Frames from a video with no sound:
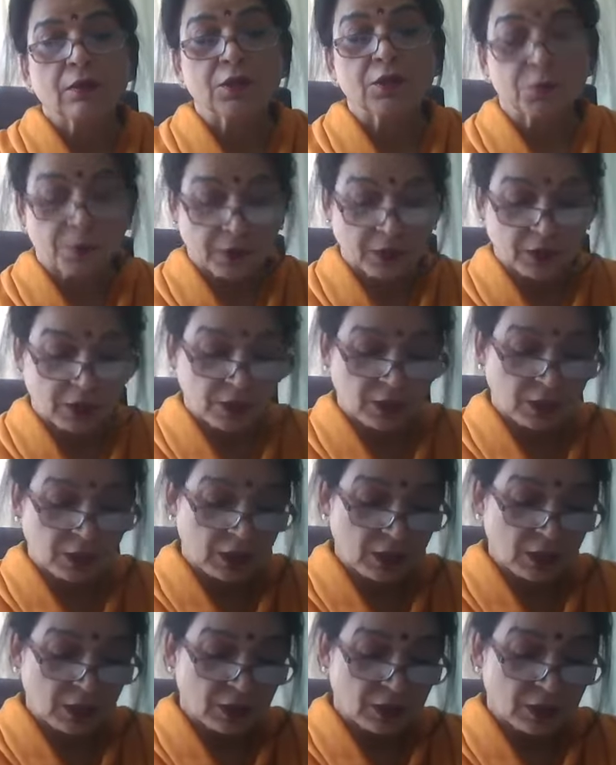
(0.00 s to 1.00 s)
this
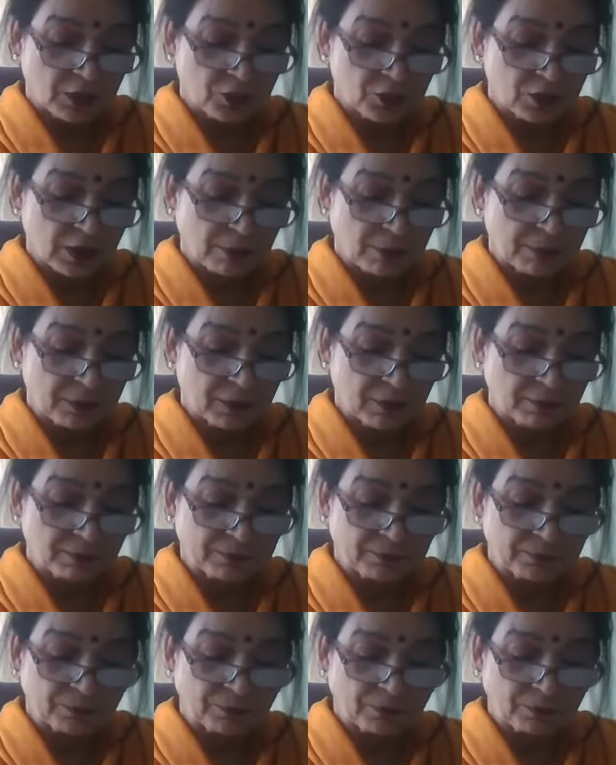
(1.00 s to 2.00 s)
prakriti, in this chapter.
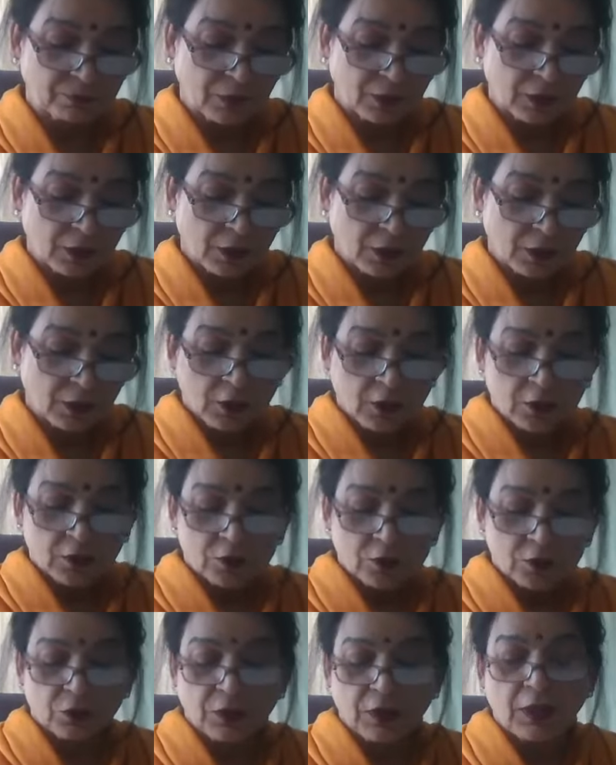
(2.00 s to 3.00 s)

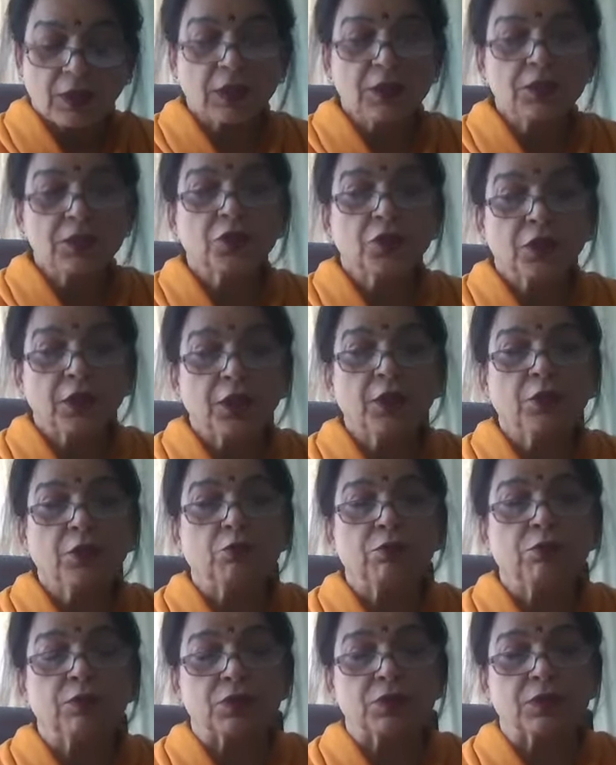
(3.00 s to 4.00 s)
So these three
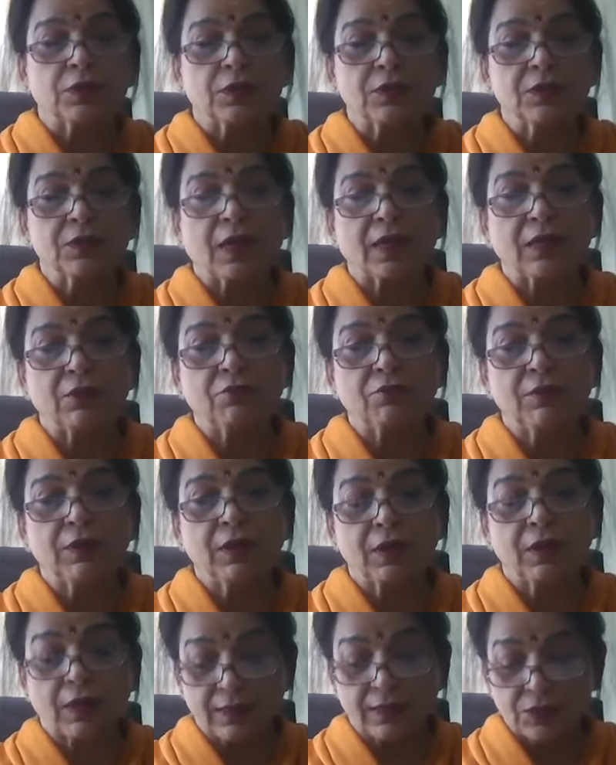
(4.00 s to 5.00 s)
guns,
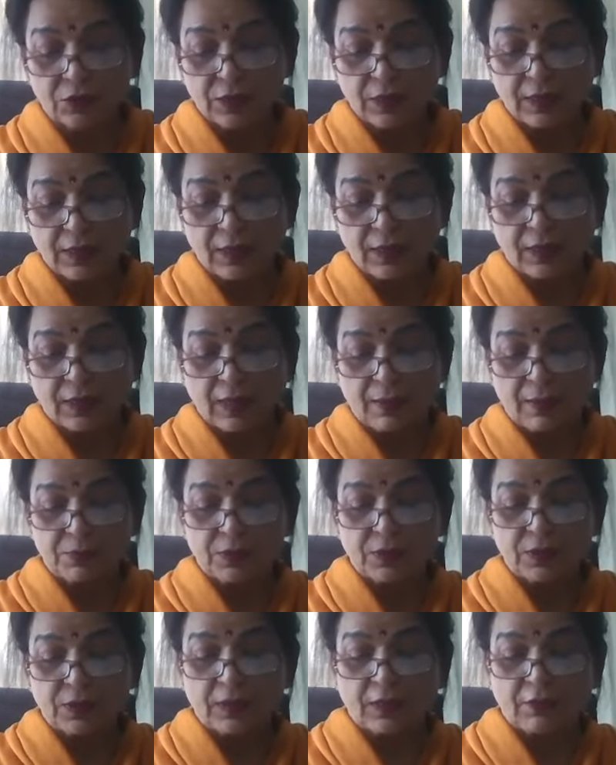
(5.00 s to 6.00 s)
sattvic, rajasic, and
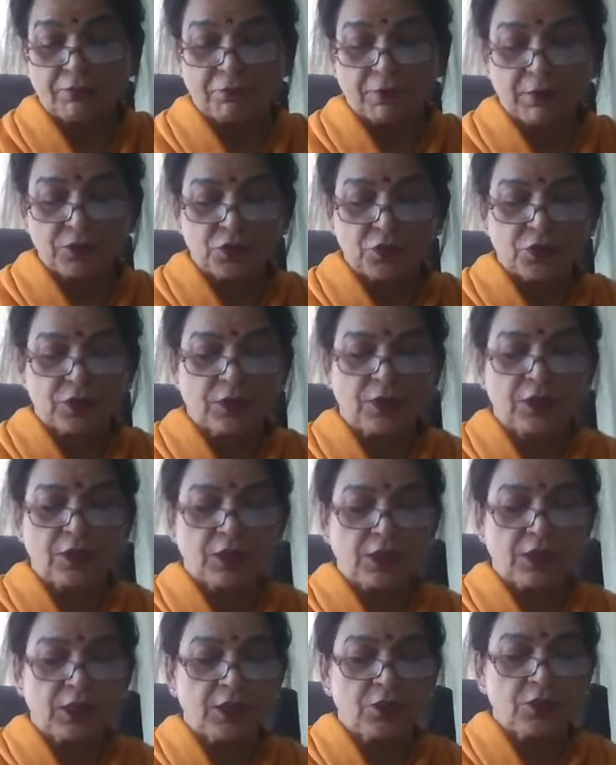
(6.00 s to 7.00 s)
tamasic, they function
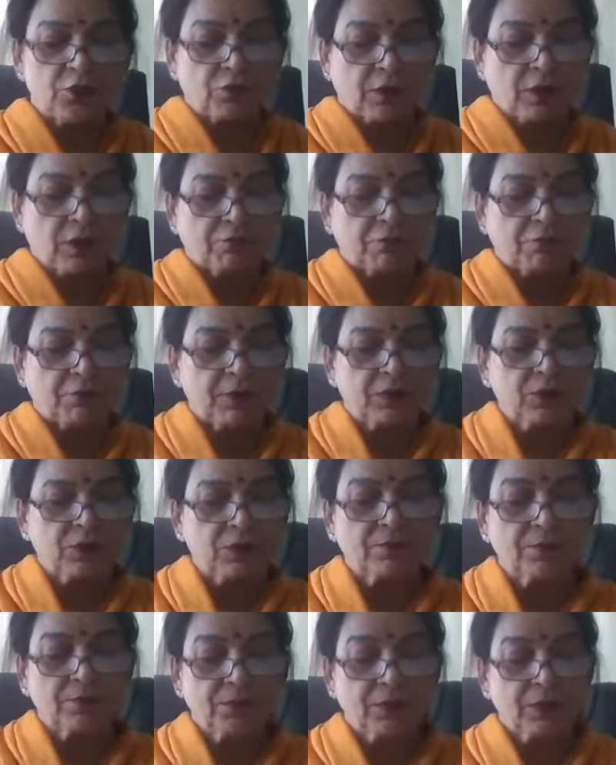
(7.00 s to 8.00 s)
in each one of
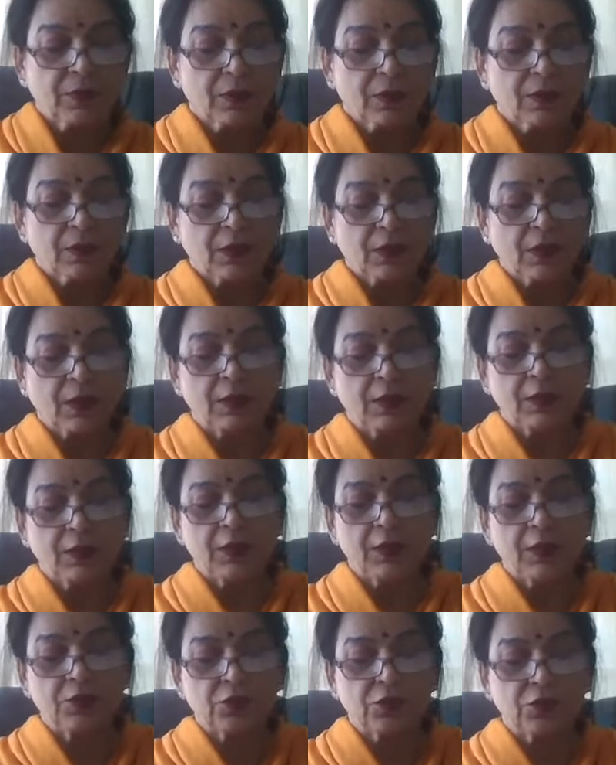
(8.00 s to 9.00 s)
us. And
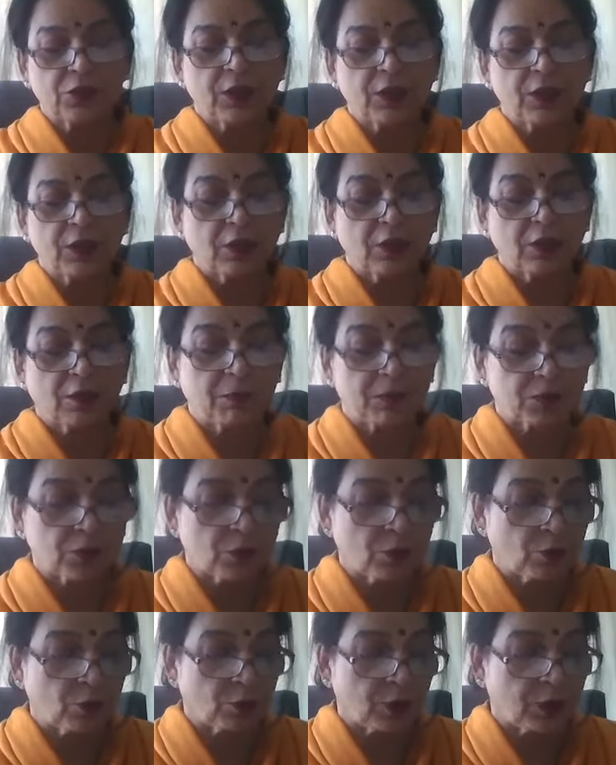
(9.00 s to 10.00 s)
each seeker
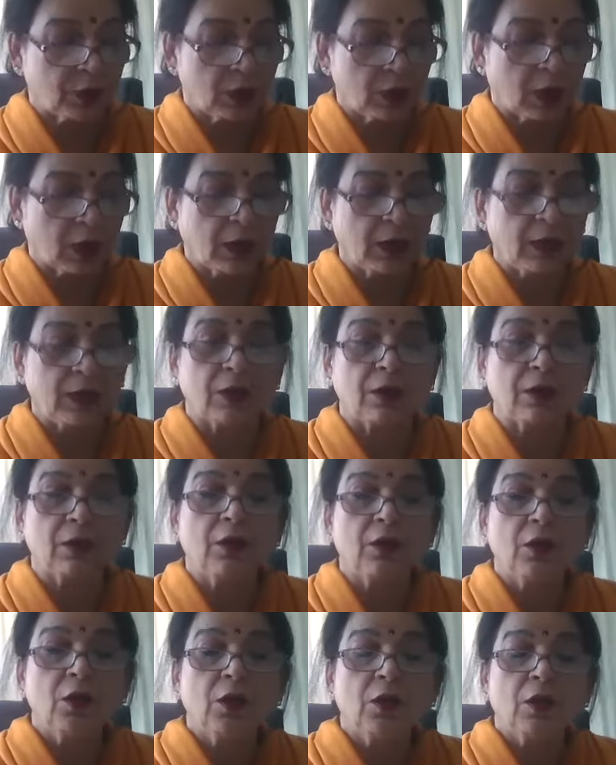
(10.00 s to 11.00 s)
must know the art
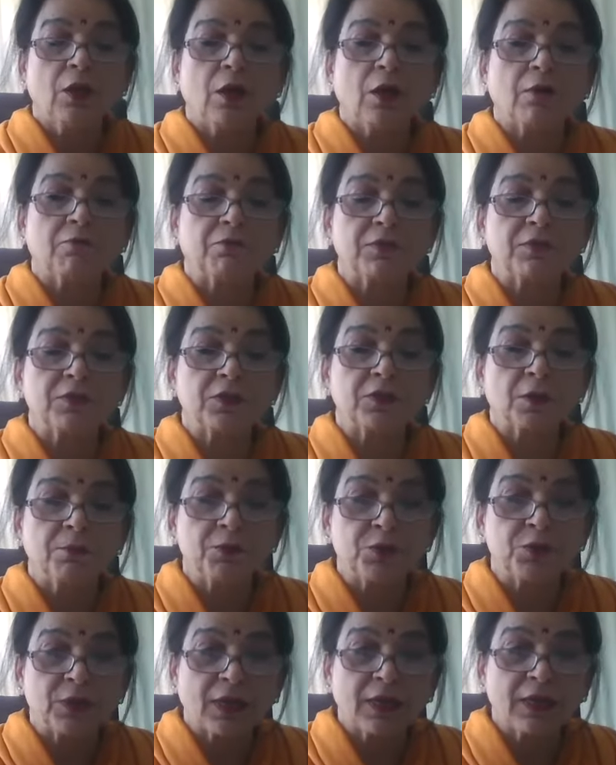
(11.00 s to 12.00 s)
of
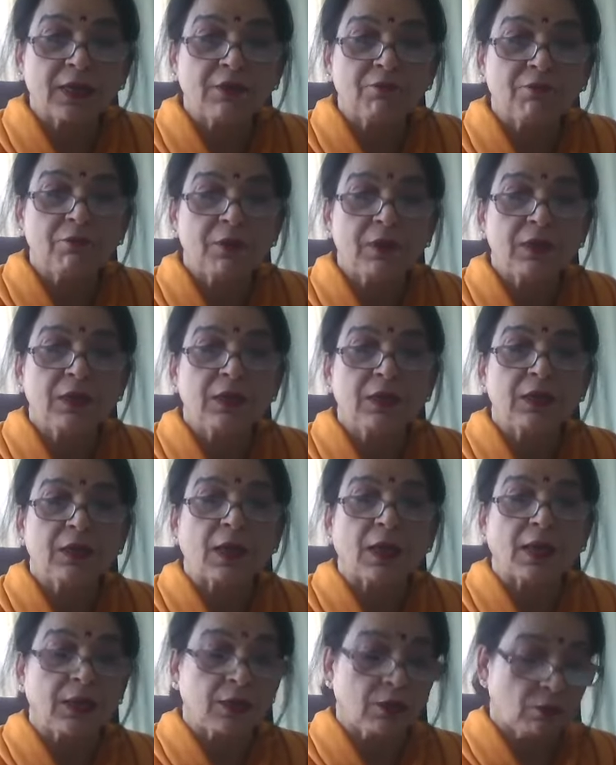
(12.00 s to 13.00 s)

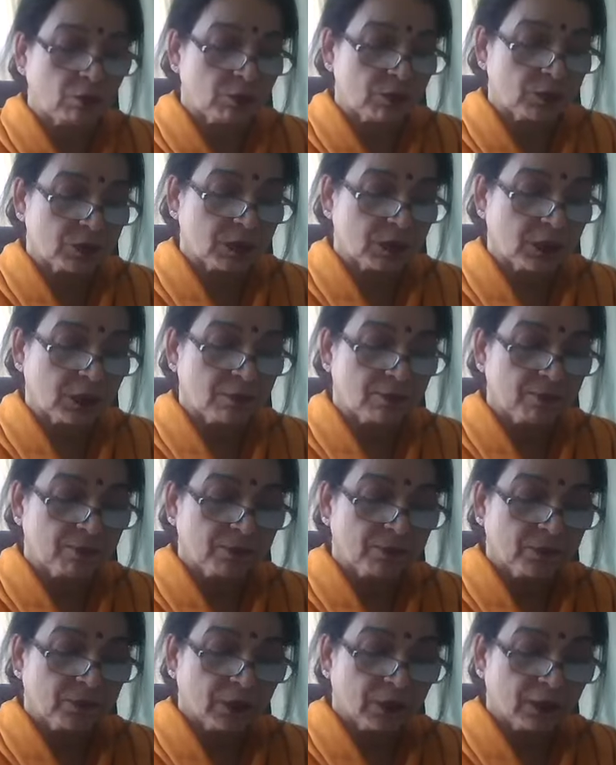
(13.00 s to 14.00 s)
subjectively diagnosing
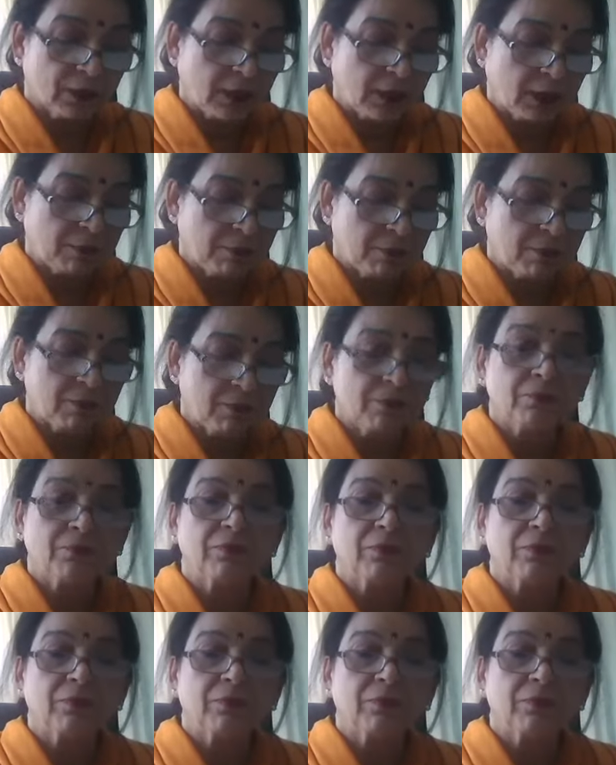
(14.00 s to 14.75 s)
them